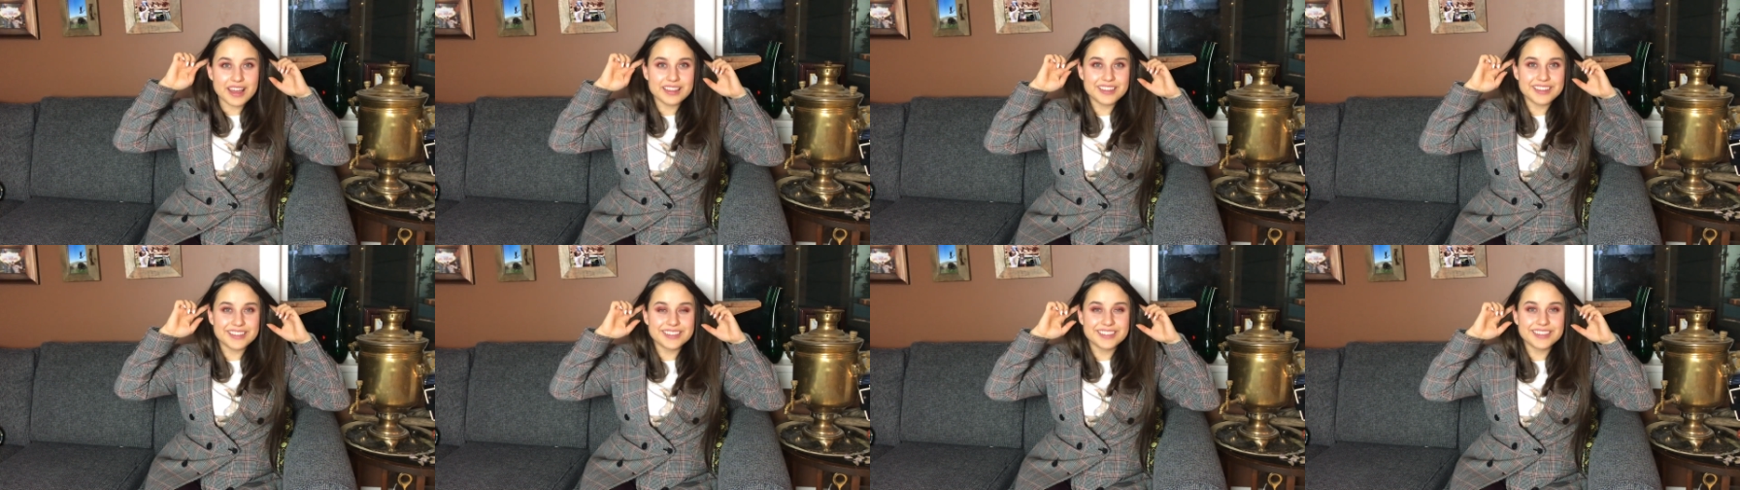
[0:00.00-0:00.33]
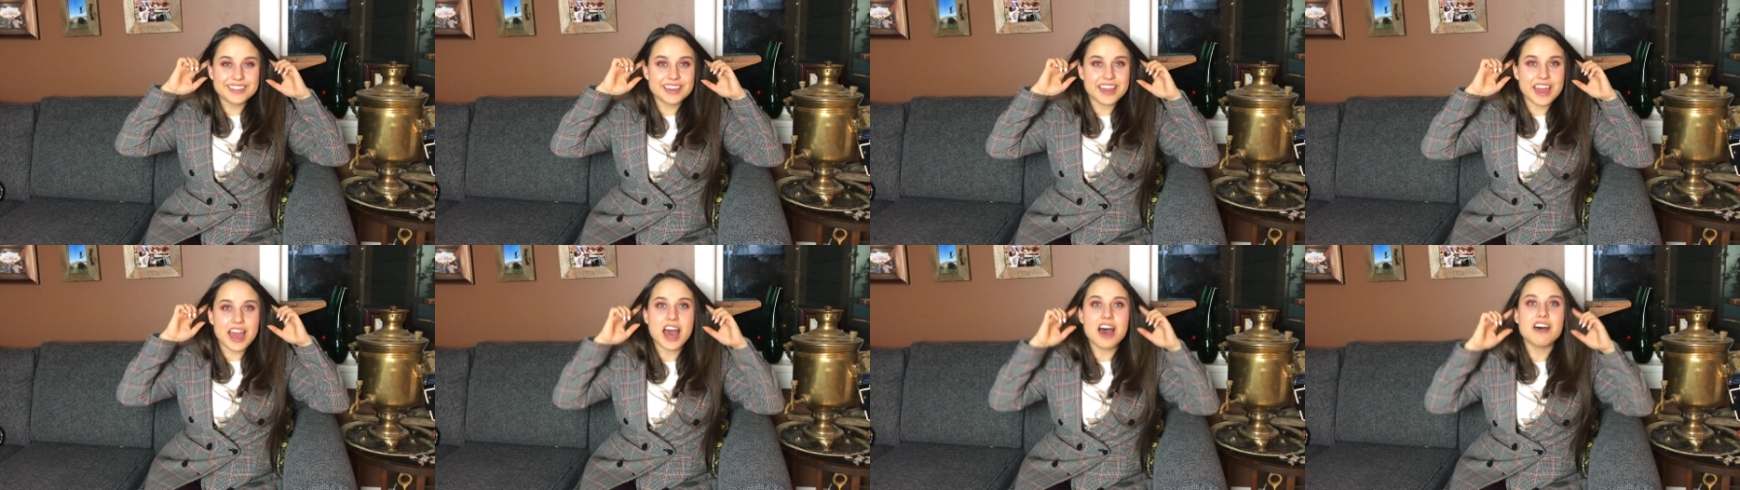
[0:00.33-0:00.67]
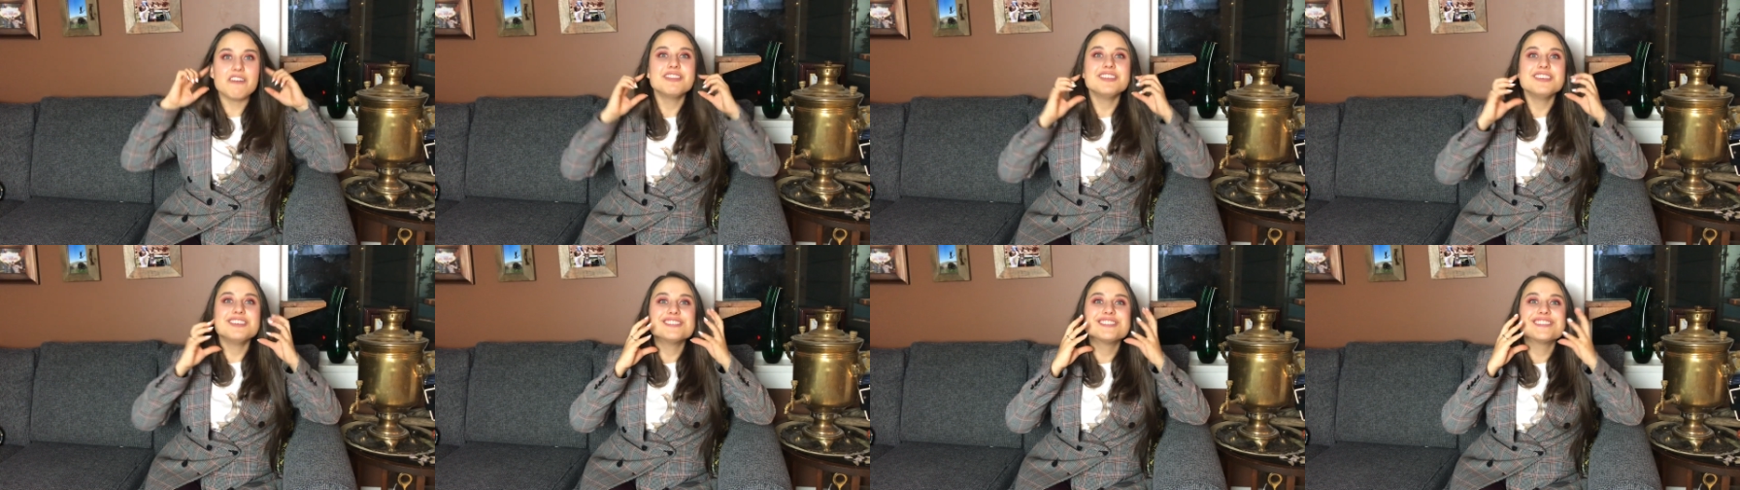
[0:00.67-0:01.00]
and then they
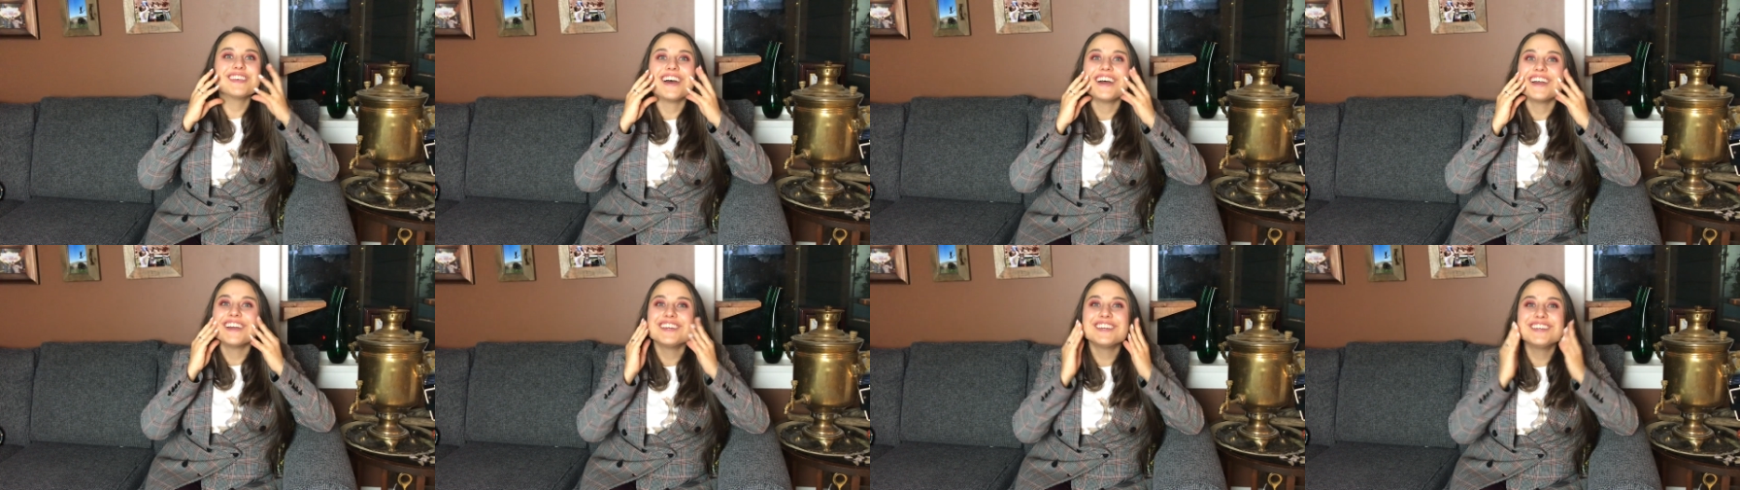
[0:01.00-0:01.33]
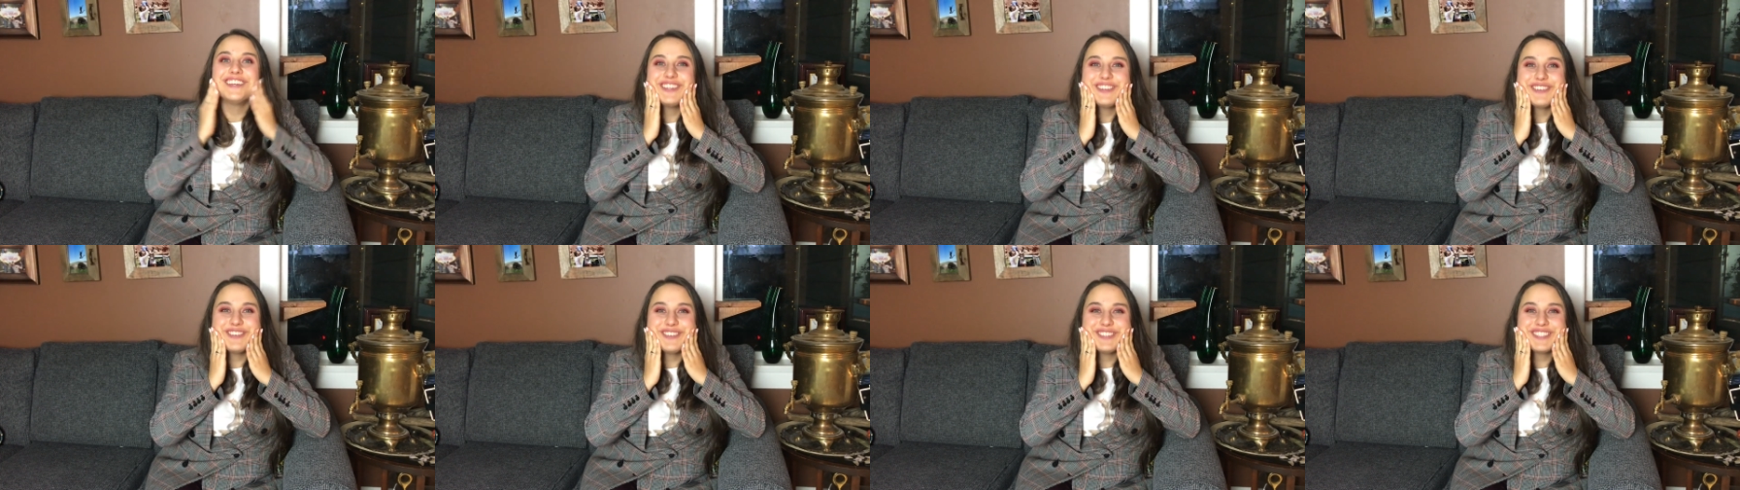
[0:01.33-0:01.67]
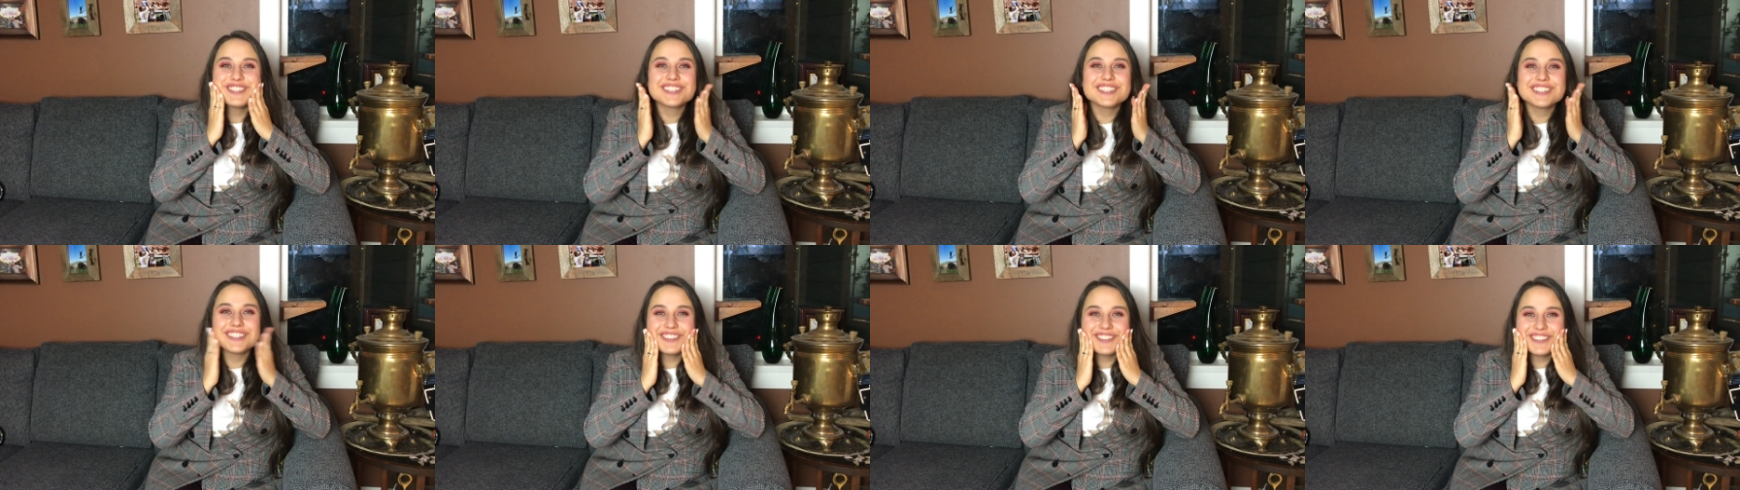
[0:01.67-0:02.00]
have these
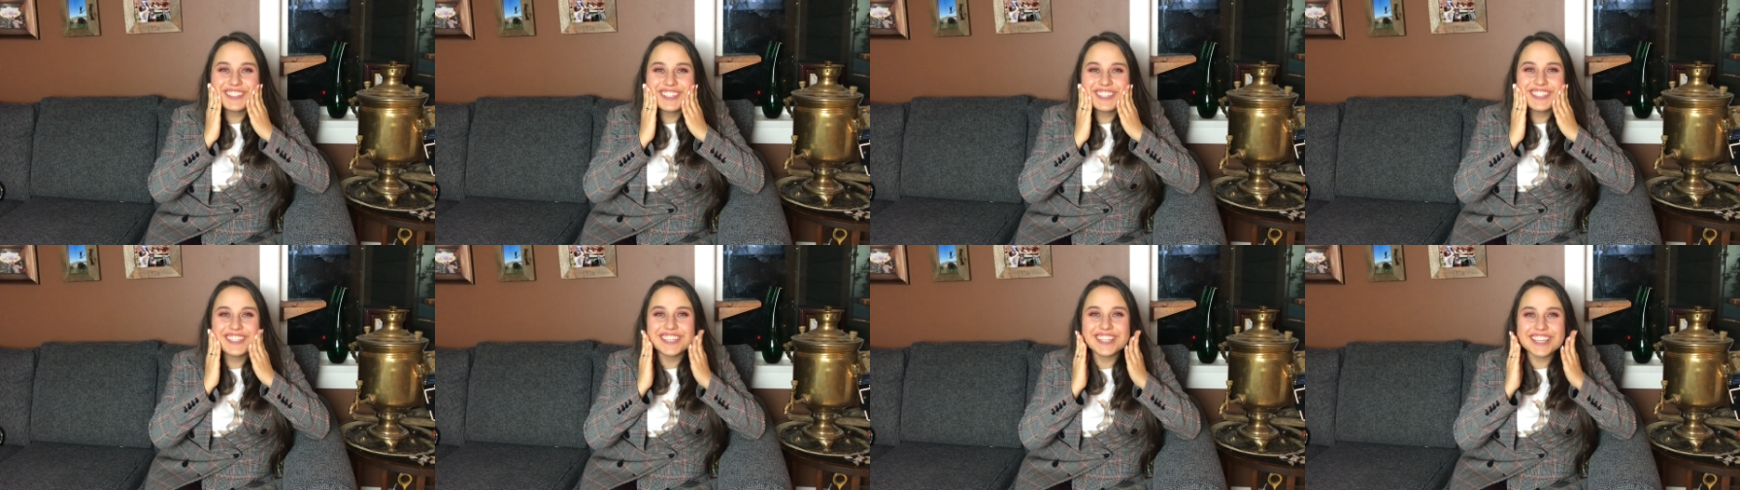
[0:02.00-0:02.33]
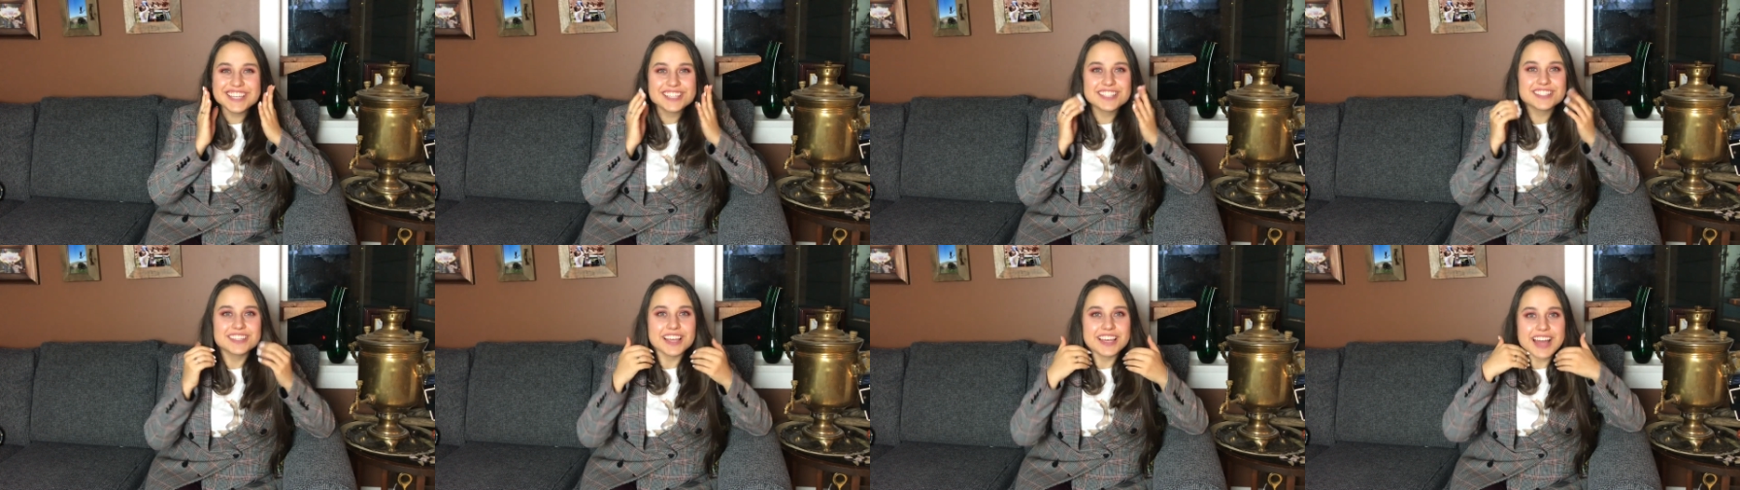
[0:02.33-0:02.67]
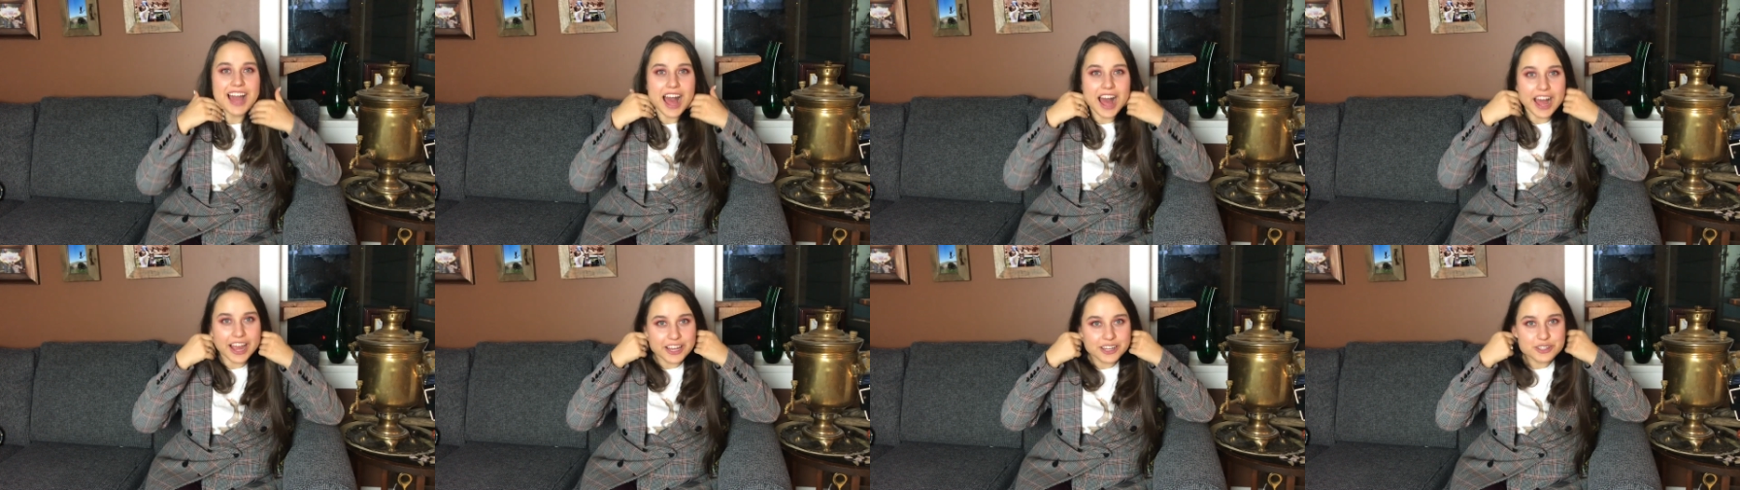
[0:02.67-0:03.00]
huge, cute cheeks
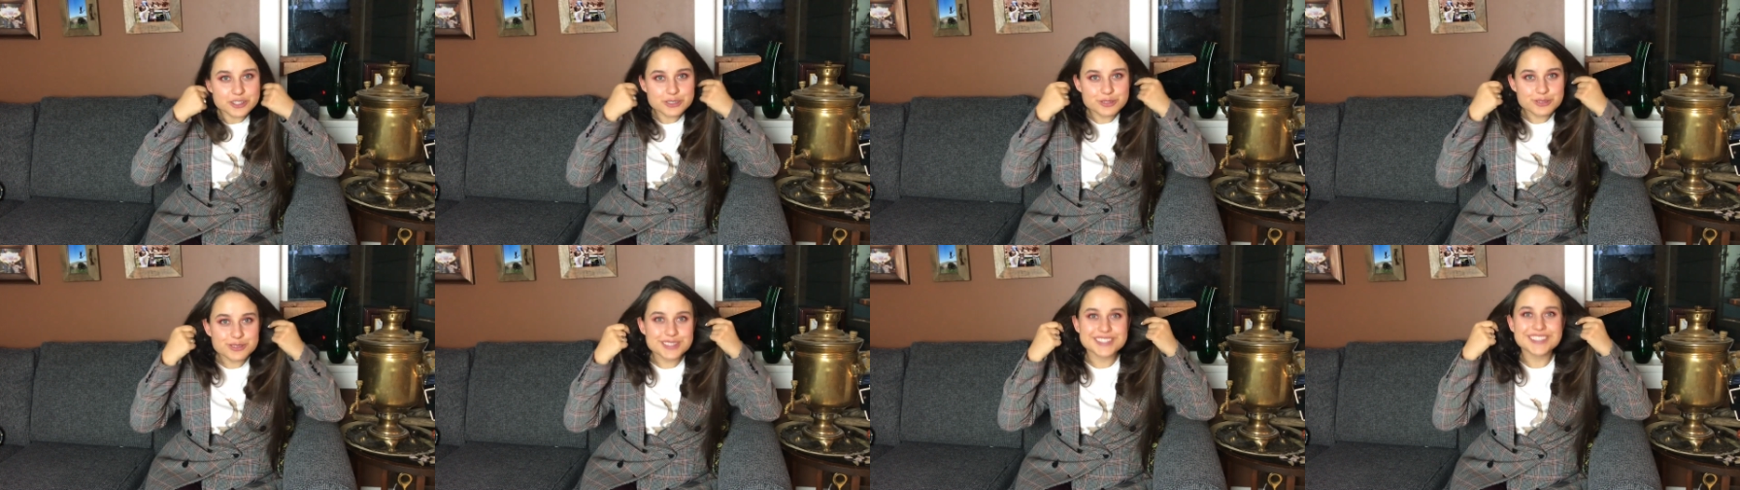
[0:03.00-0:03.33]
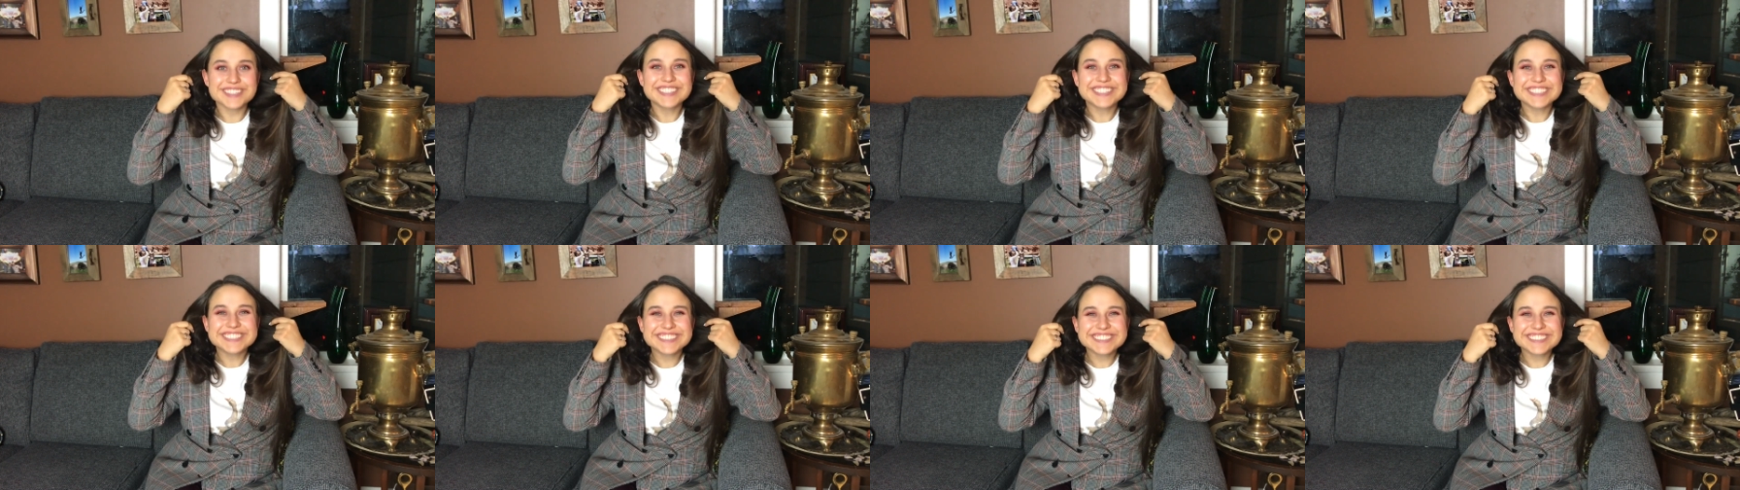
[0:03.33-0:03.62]
like I do. See?